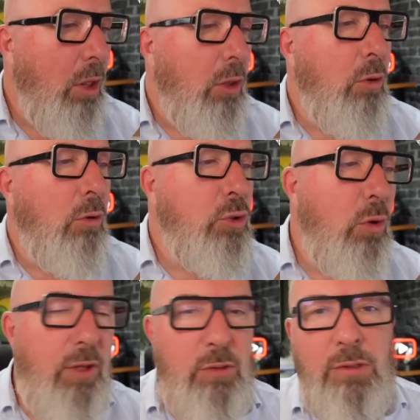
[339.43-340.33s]
Not sure
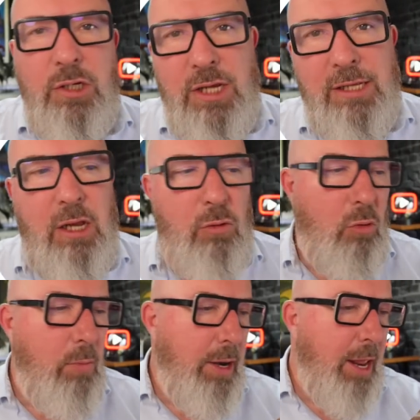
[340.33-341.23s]
if this one's a chateau or
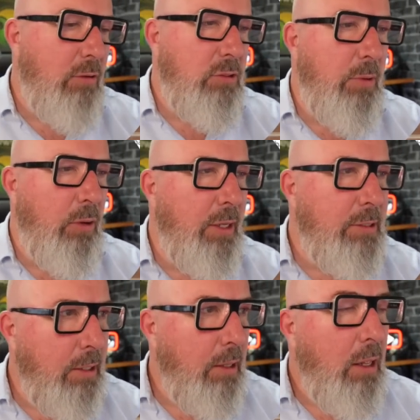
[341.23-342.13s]
a manor house, to be honest,